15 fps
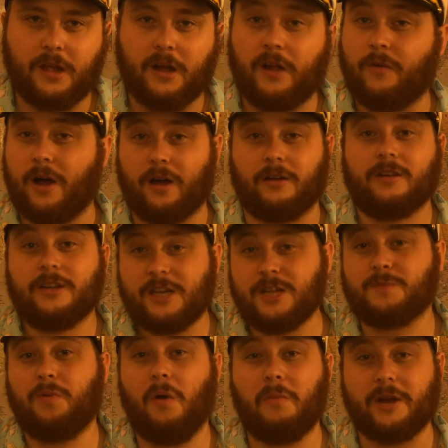well,
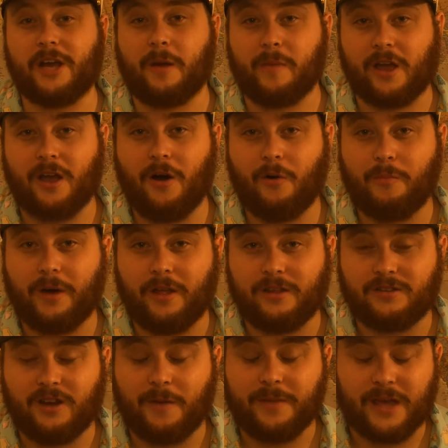it's probably going to be cold by the
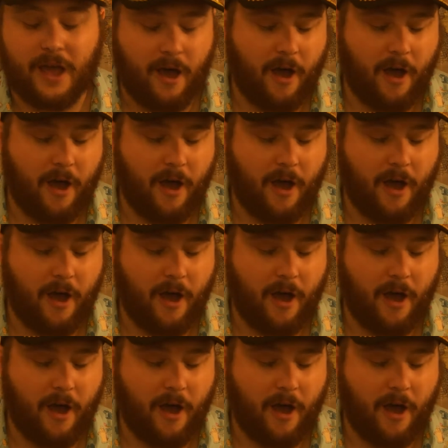time you get